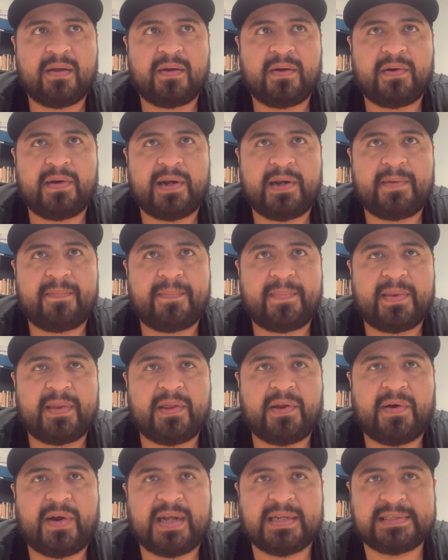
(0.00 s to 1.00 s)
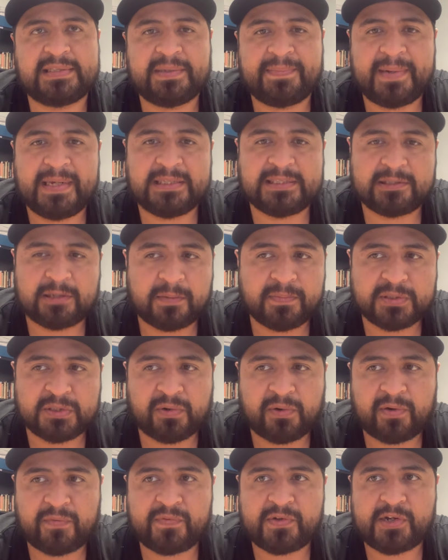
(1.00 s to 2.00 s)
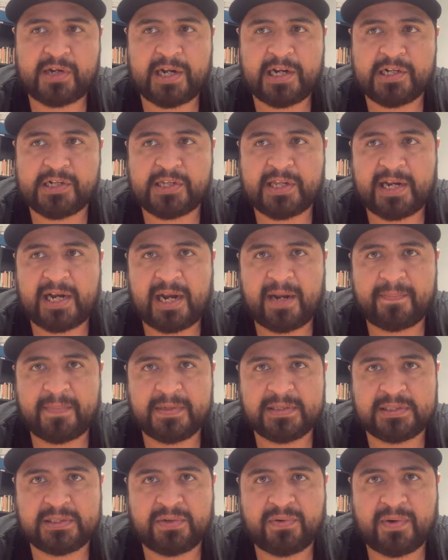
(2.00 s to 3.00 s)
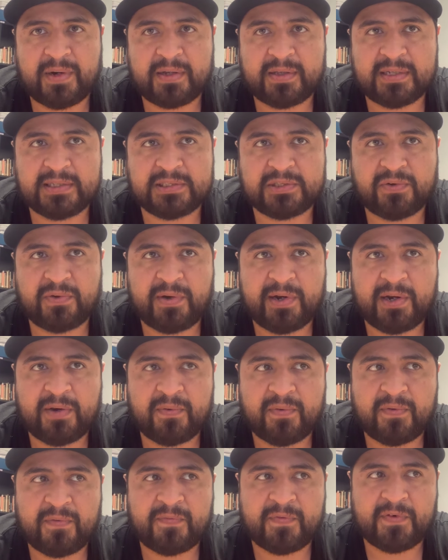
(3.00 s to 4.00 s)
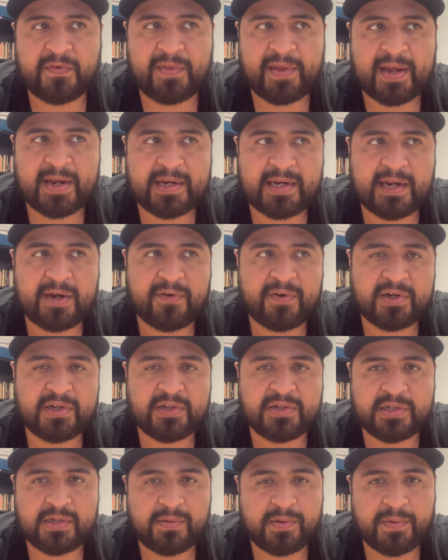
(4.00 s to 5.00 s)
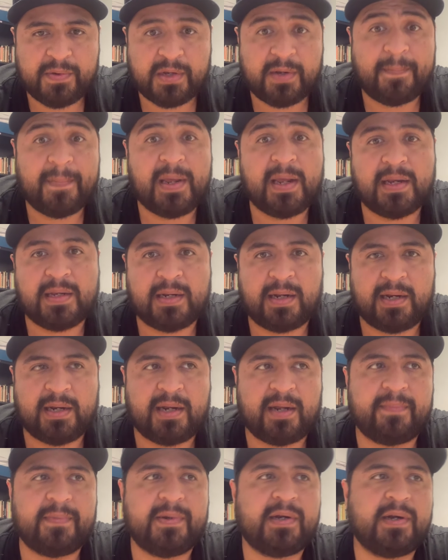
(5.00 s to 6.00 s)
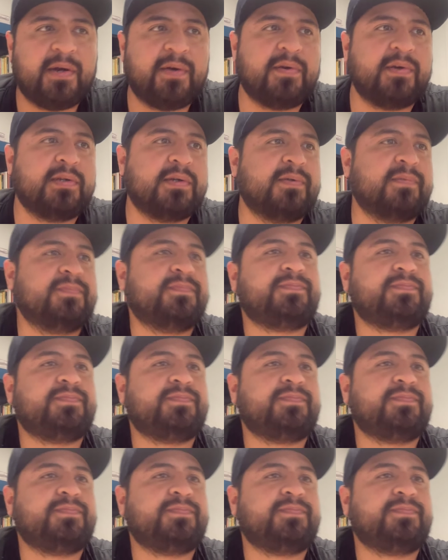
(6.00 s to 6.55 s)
right? There has to be some sort of change that happens throughout the story in order for that character to be a dynamic character.